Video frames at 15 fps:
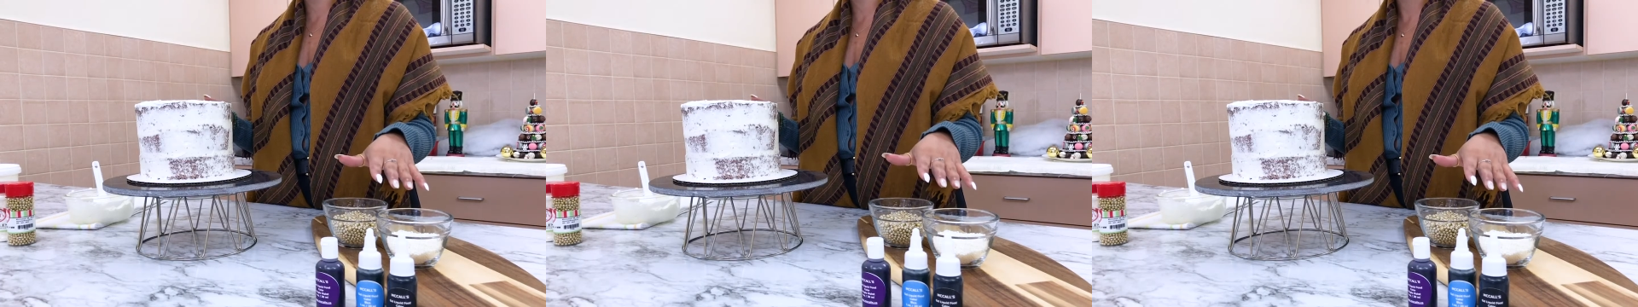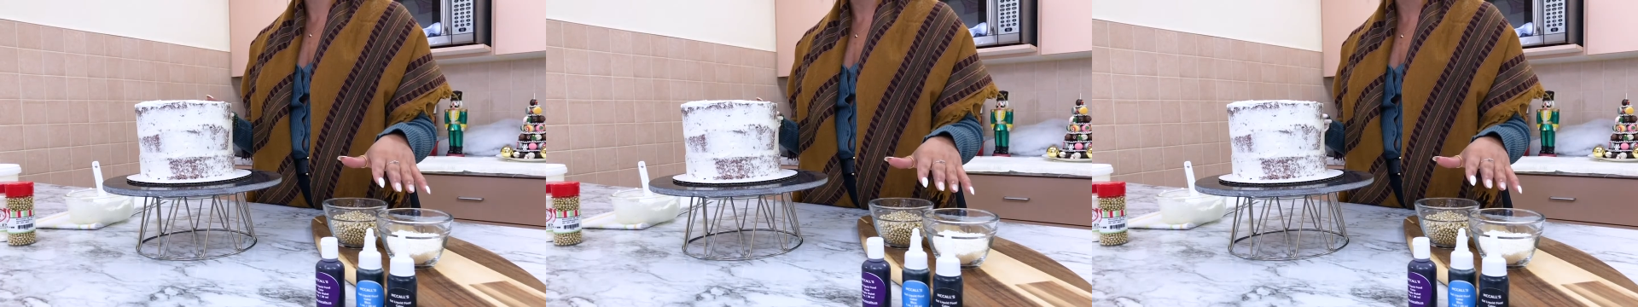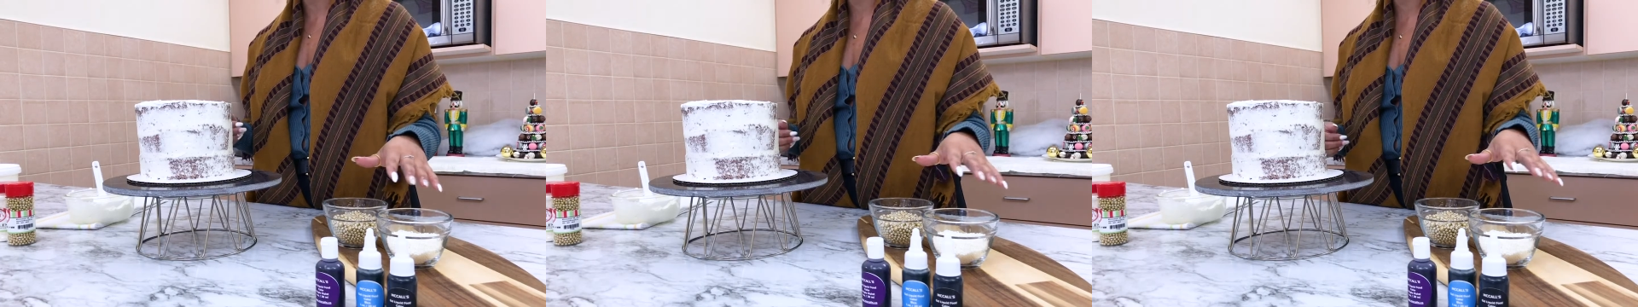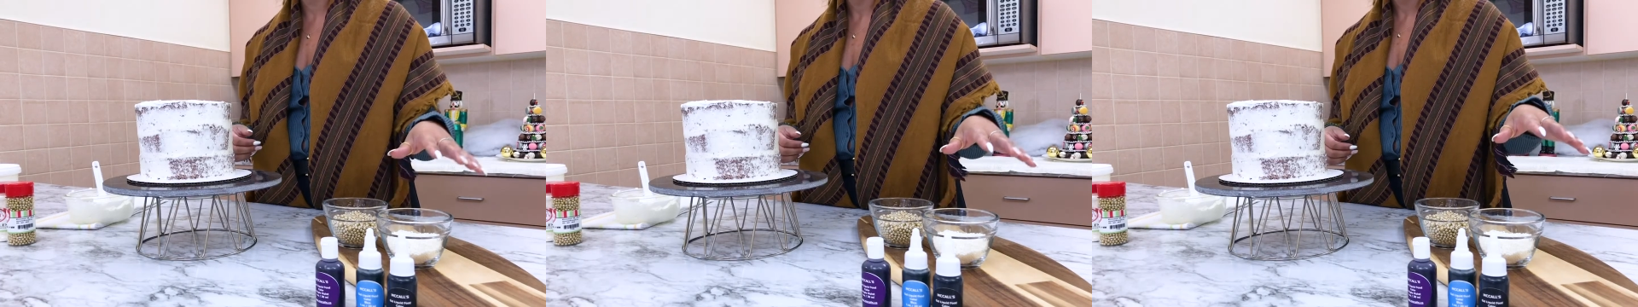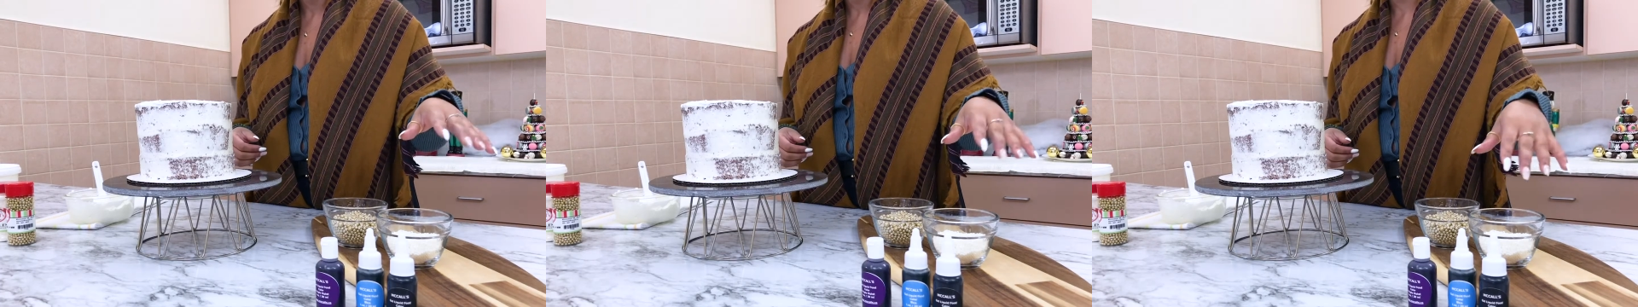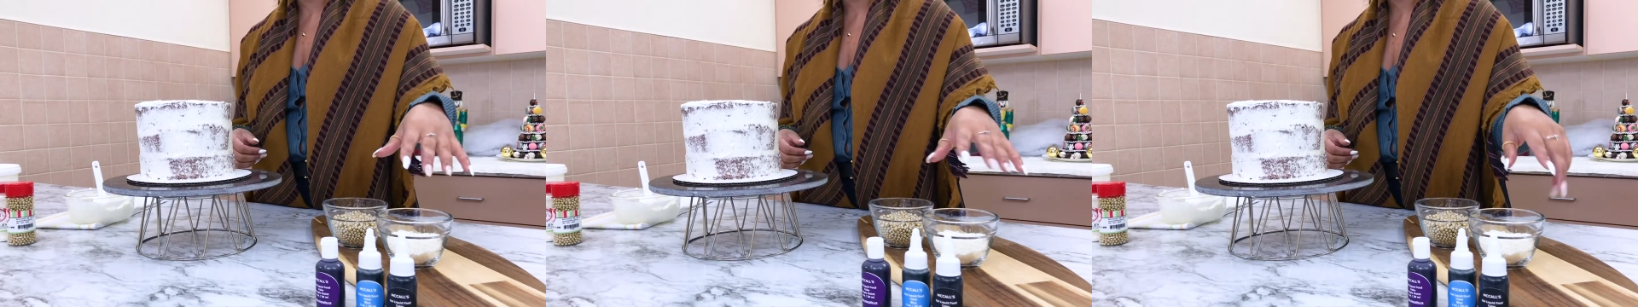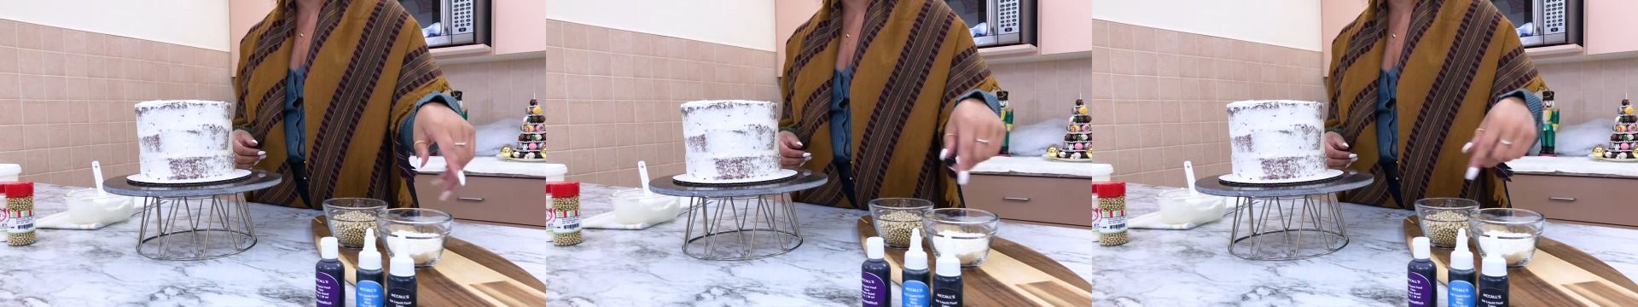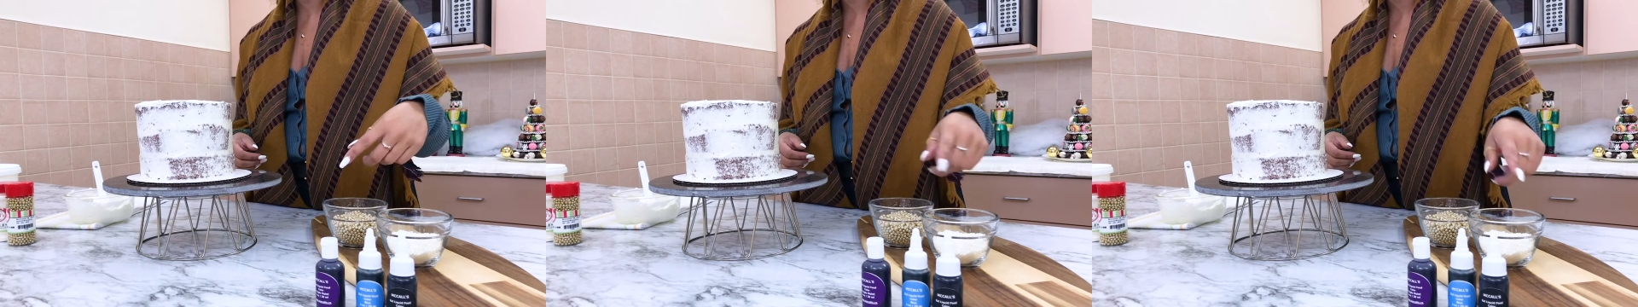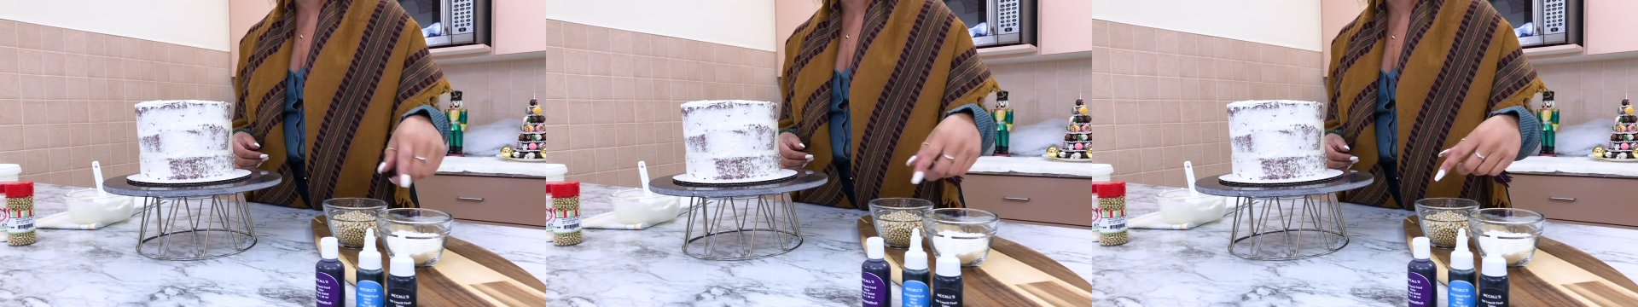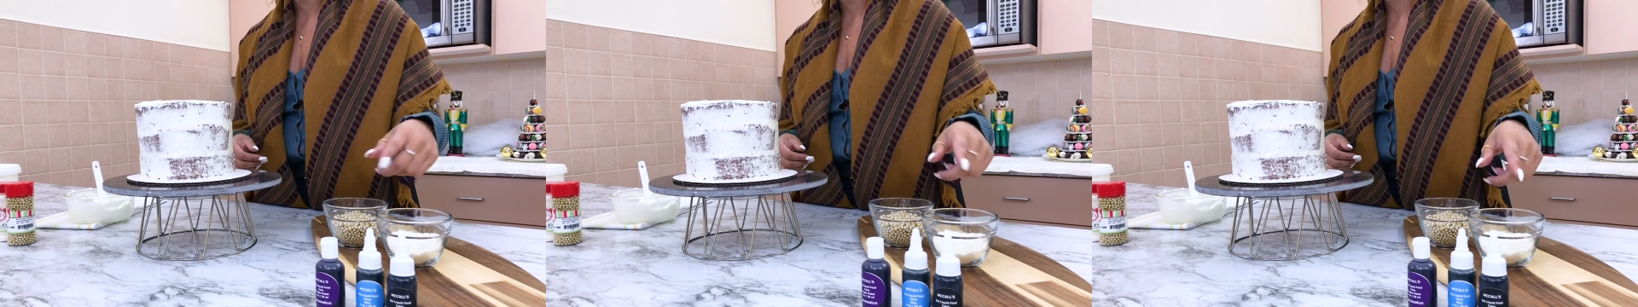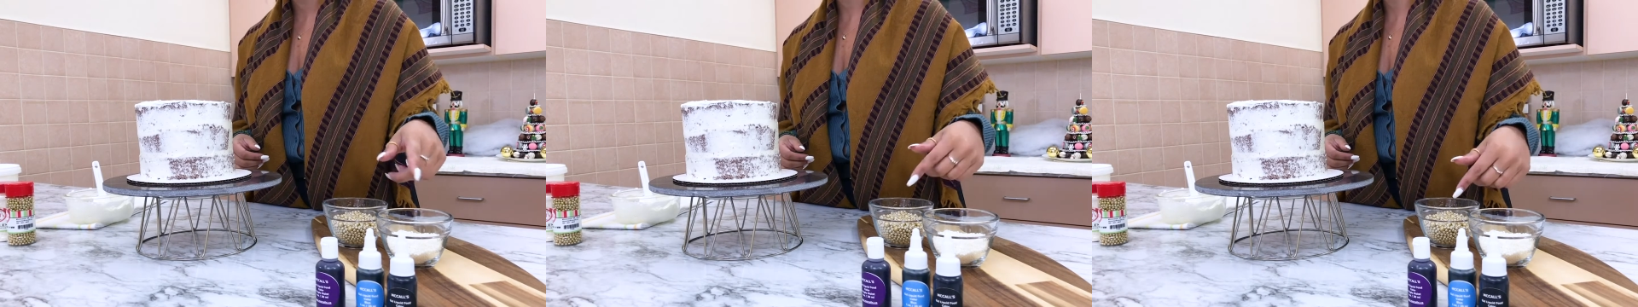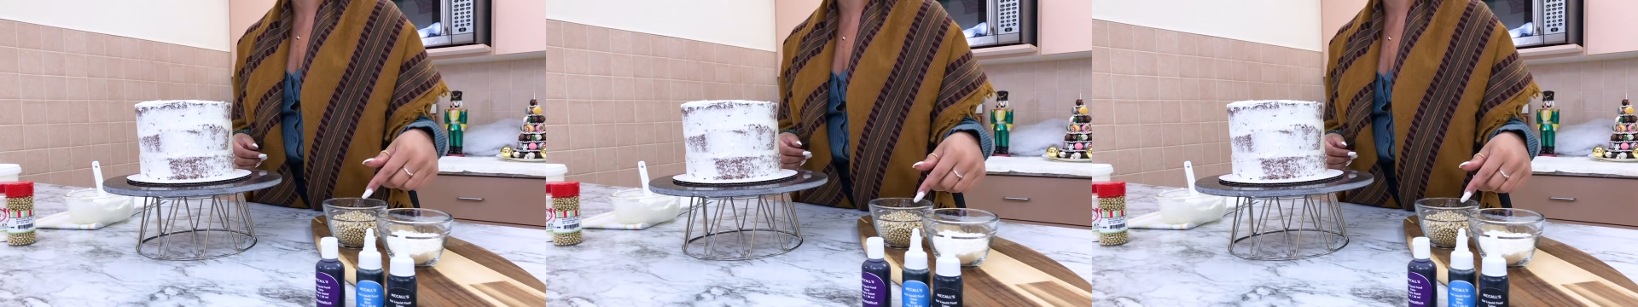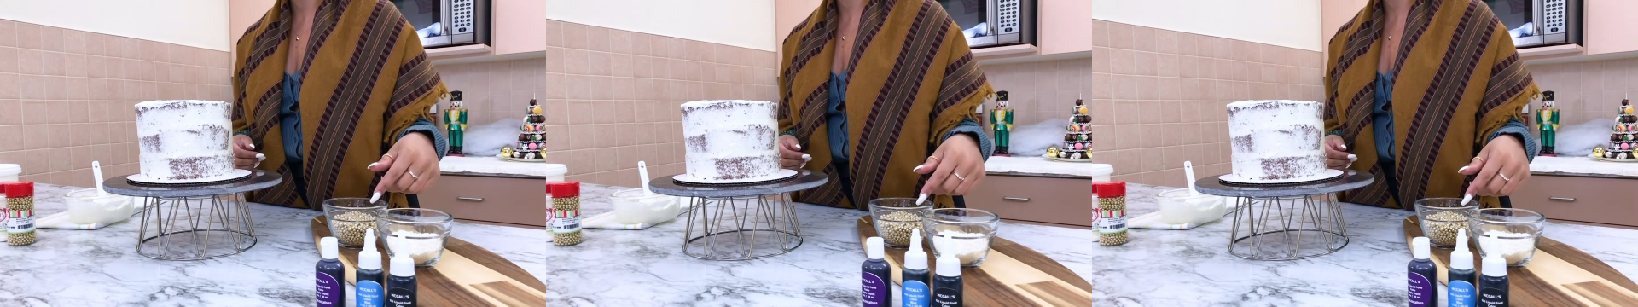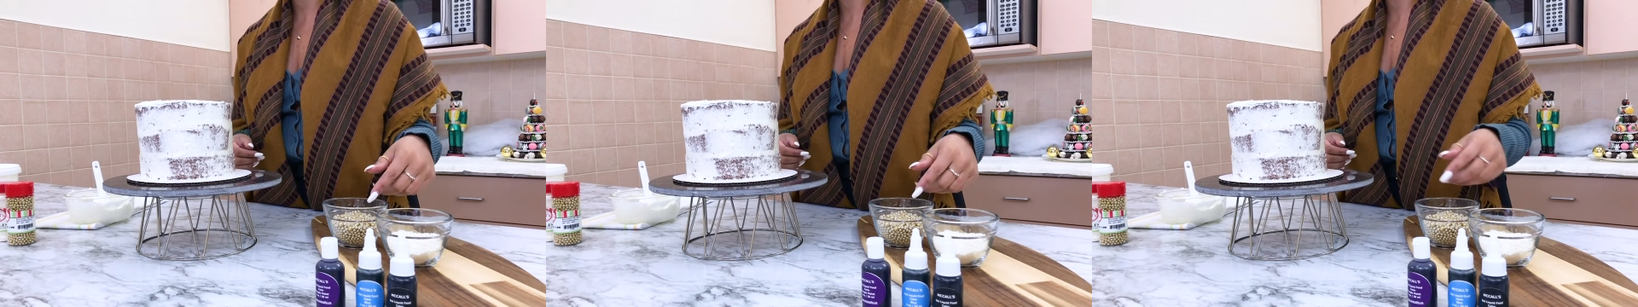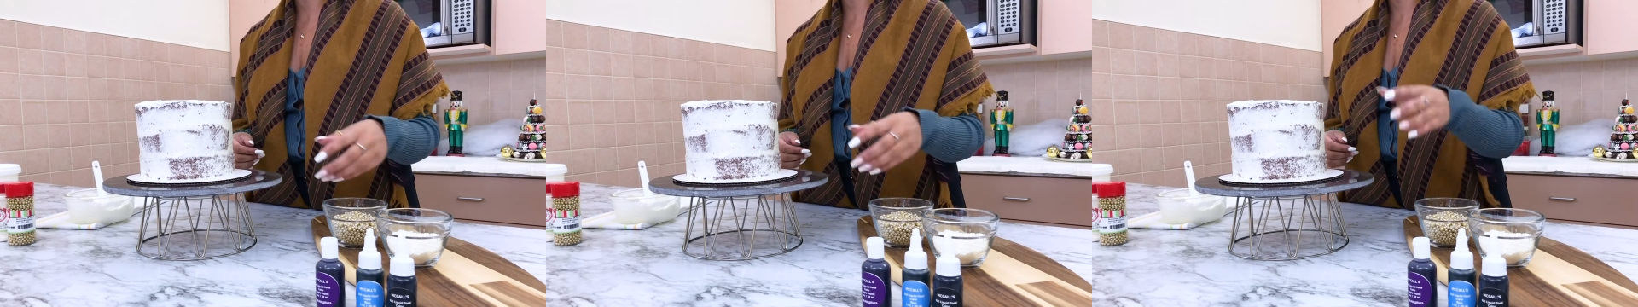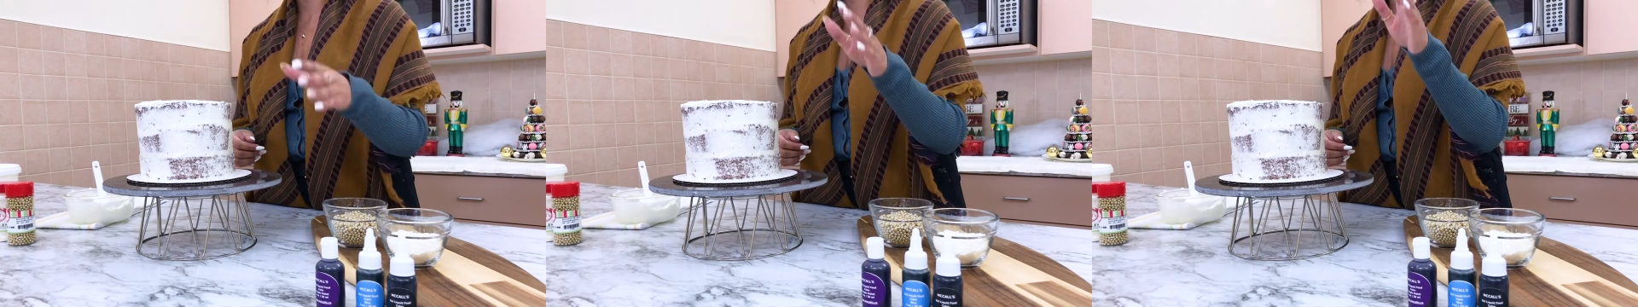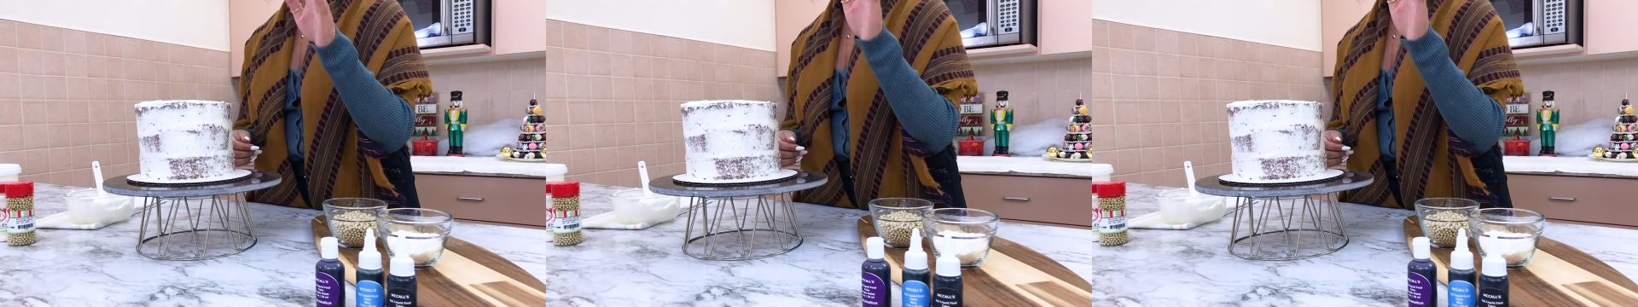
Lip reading: Nobody's mouth can be seen.